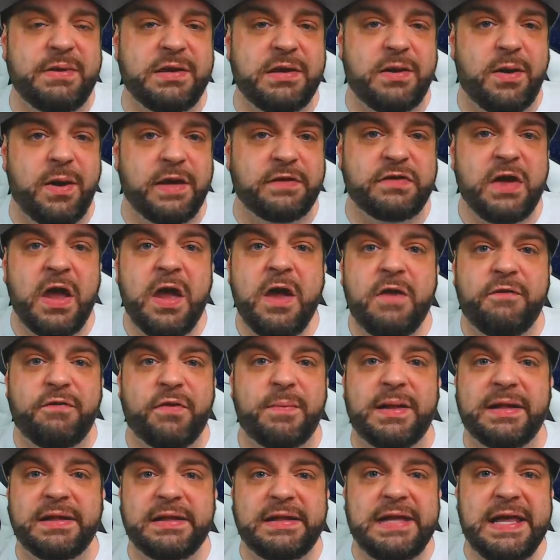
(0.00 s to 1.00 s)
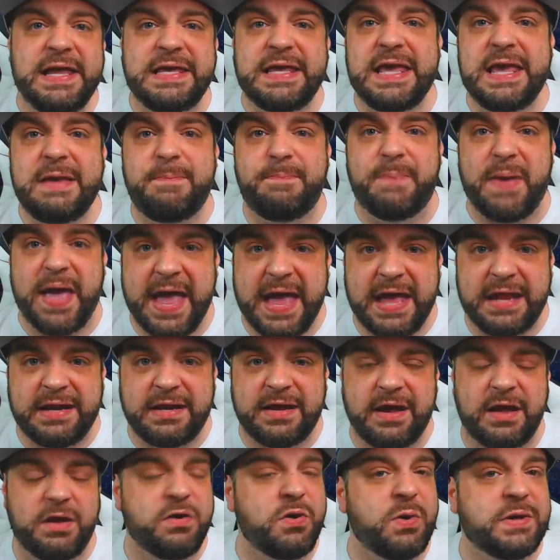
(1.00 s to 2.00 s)
to us from Leaky
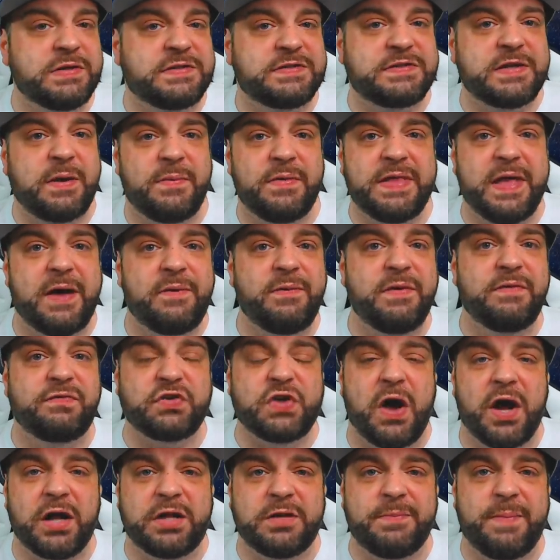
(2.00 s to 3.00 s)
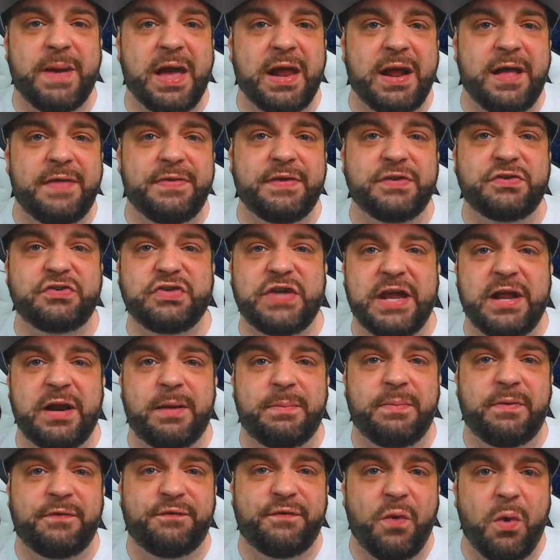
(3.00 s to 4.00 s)
Panda, who is someone that we've talked about on this
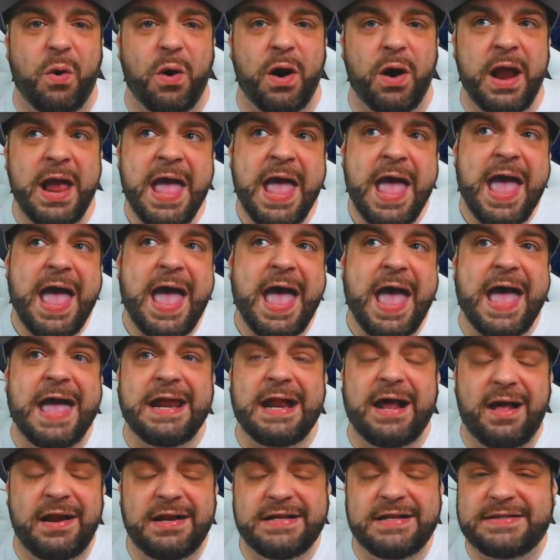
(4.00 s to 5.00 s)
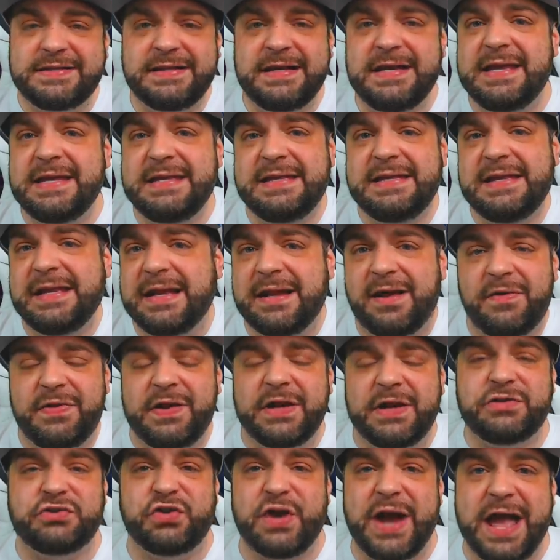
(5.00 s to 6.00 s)
channel before. And honestly, you know,
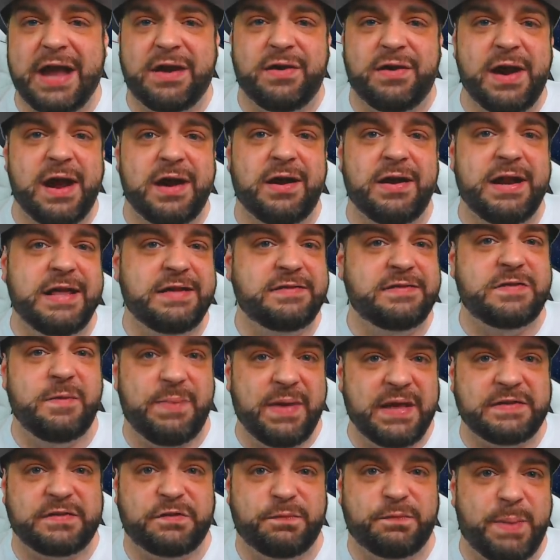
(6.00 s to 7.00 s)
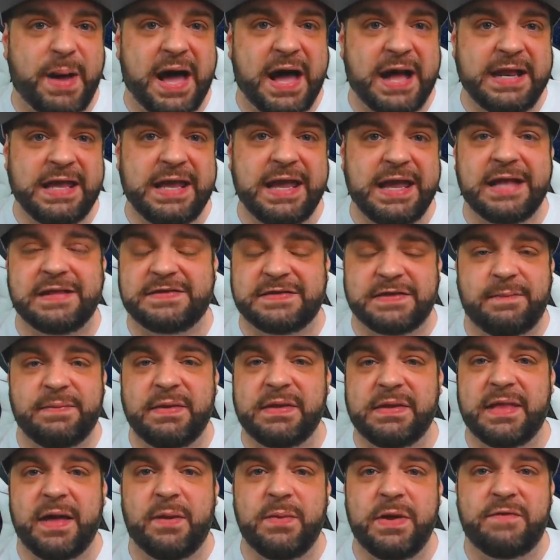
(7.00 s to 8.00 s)
their track record is a bit spotty. It's
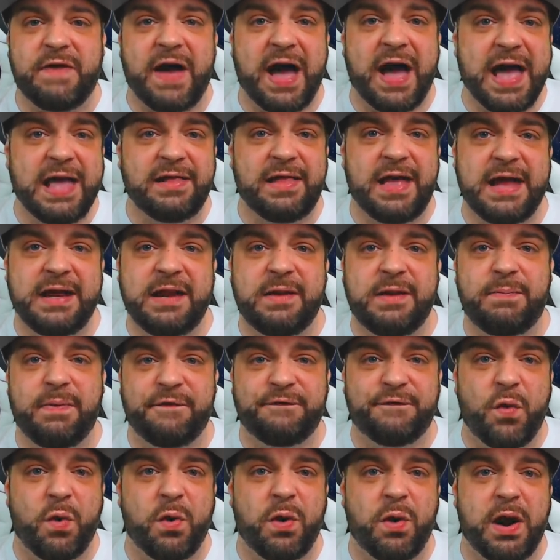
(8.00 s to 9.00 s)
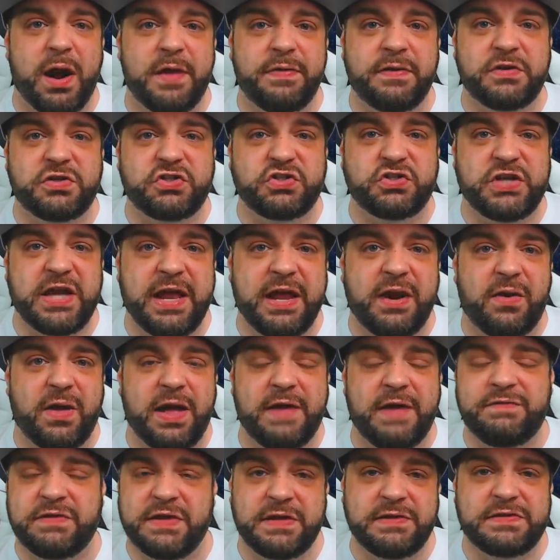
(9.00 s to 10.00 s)
something that we've highlighted before on this channel.
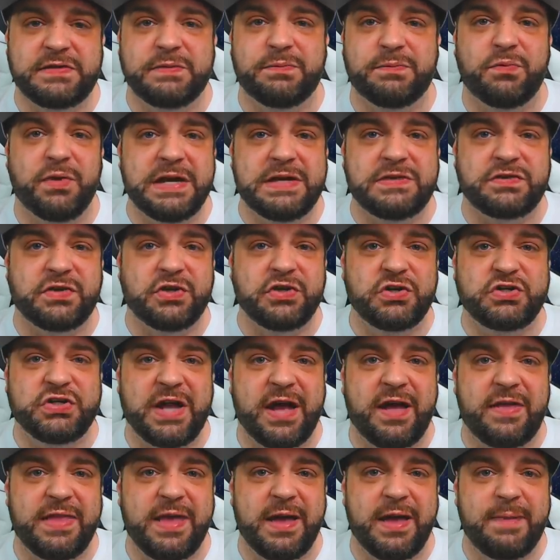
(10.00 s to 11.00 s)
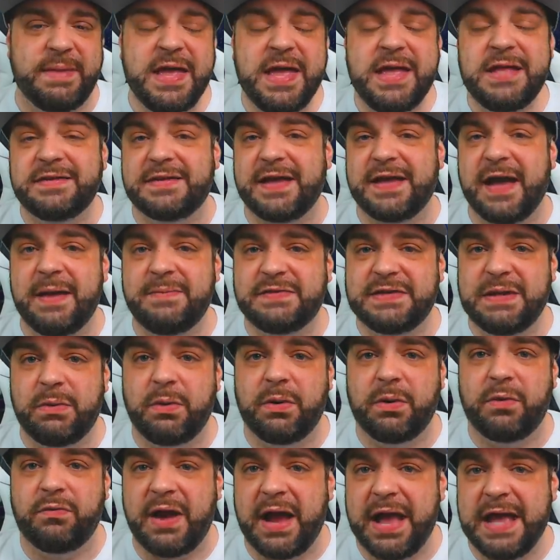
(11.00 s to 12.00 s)
I've done some research on them. Times they
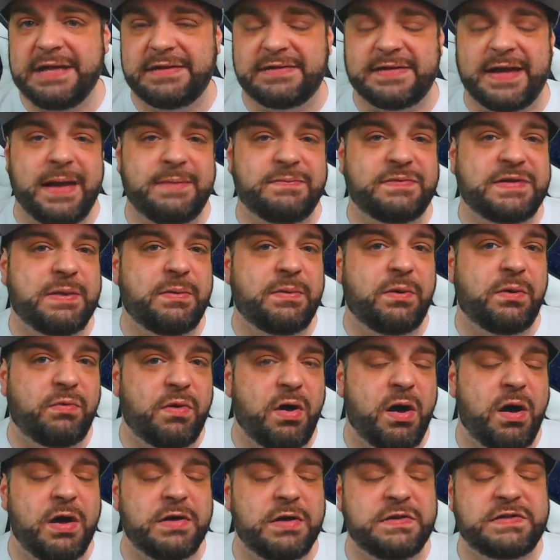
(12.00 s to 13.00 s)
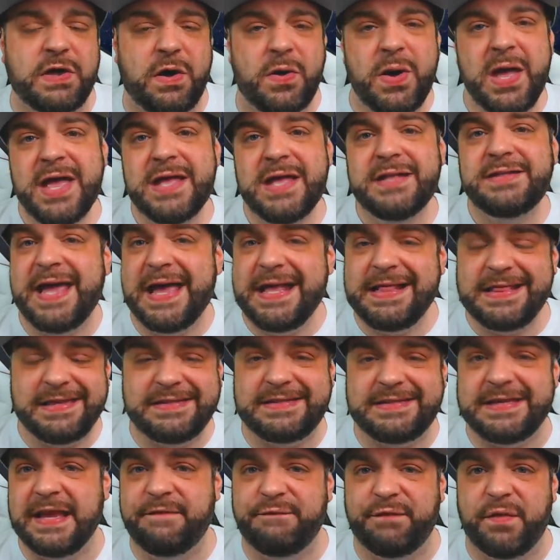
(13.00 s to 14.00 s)
were right, times they were wrong. So take
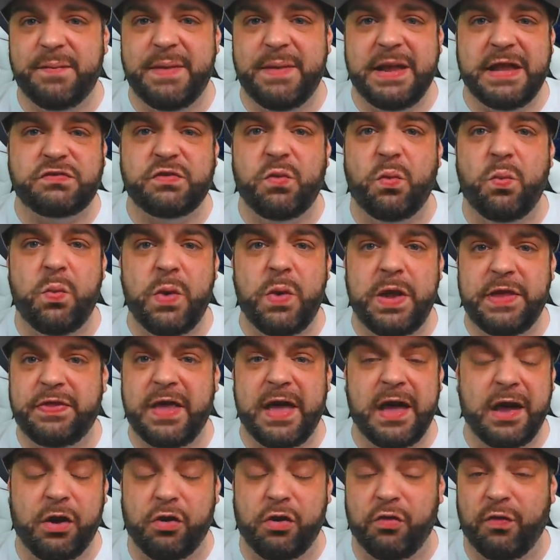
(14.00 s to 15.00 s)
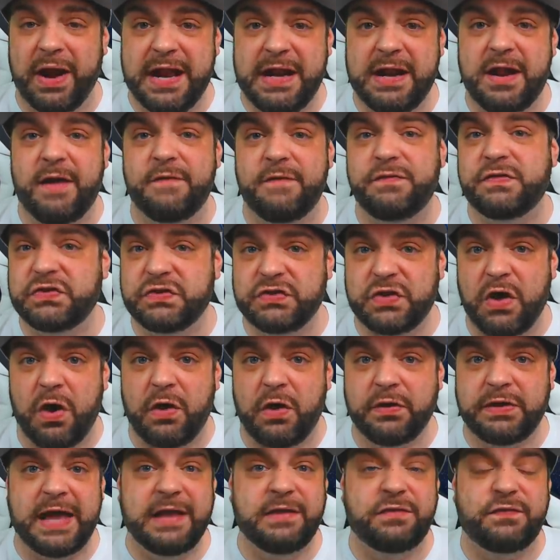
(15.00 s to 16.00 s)
this information with a grain of
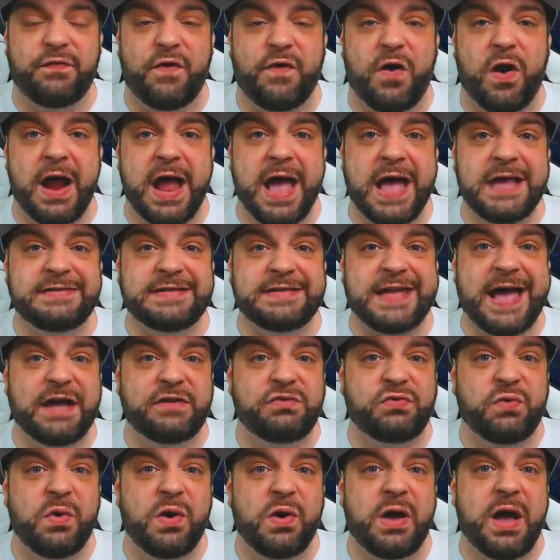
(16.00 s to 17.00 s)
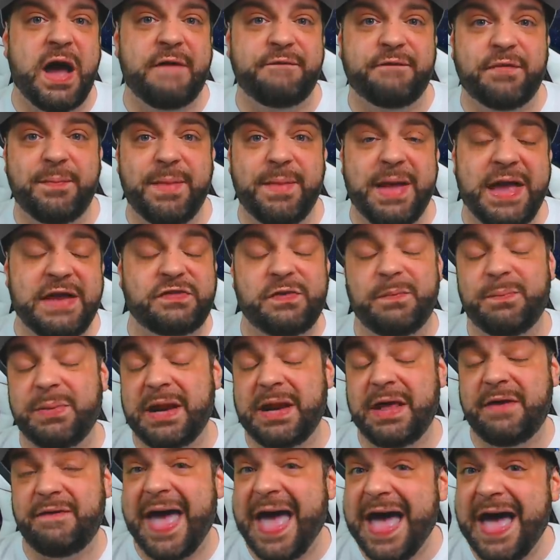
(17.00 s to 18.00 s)
salt as far as actual confirmation.
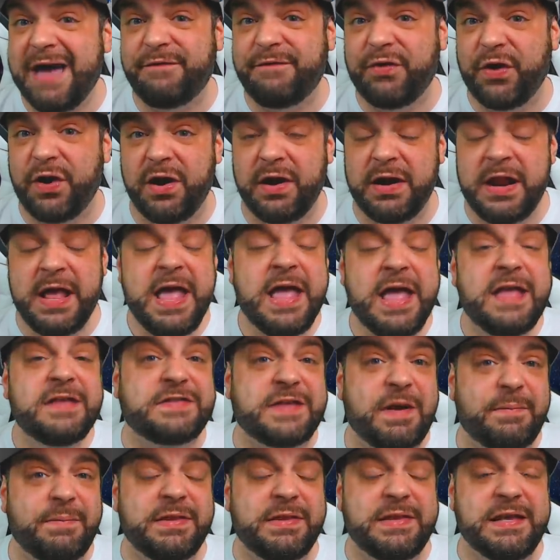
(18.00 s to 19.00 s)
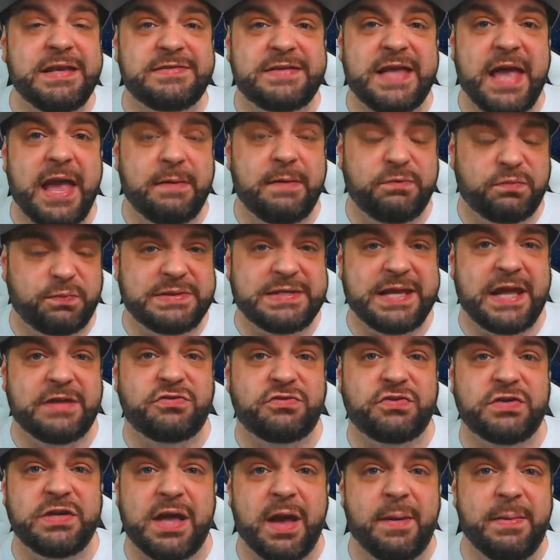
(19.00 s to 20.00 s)
But I have heard some of these games
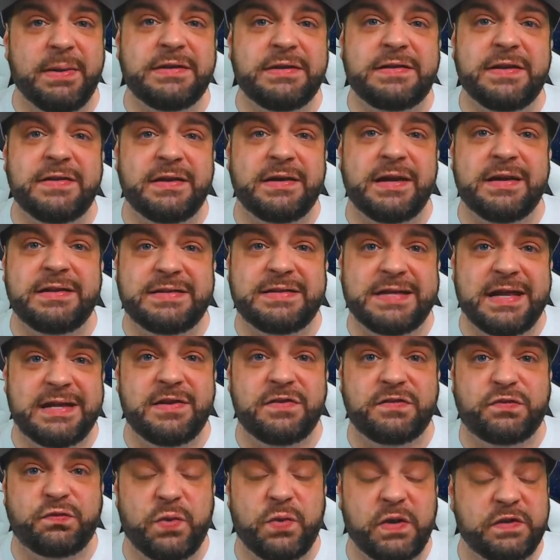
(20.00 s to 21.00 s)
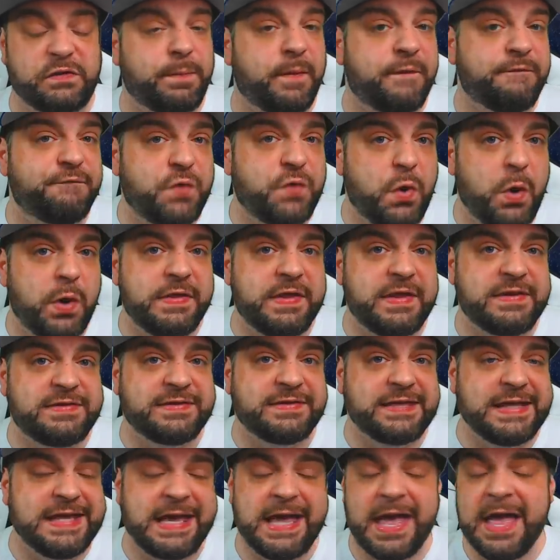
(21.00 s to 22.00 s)
potentially coming to the Nintendo Switch before
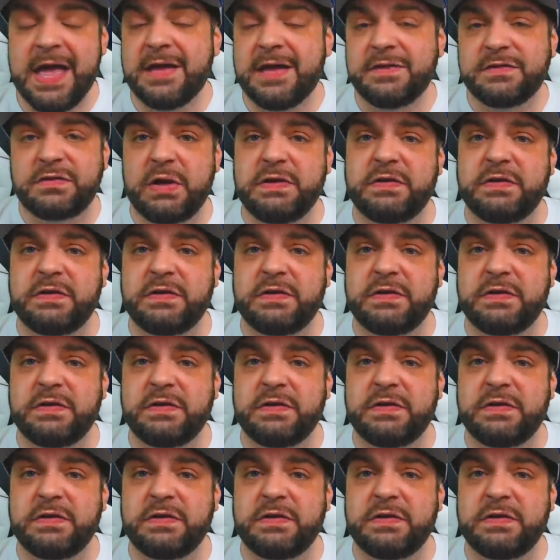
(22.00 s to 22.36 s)
this leak. So I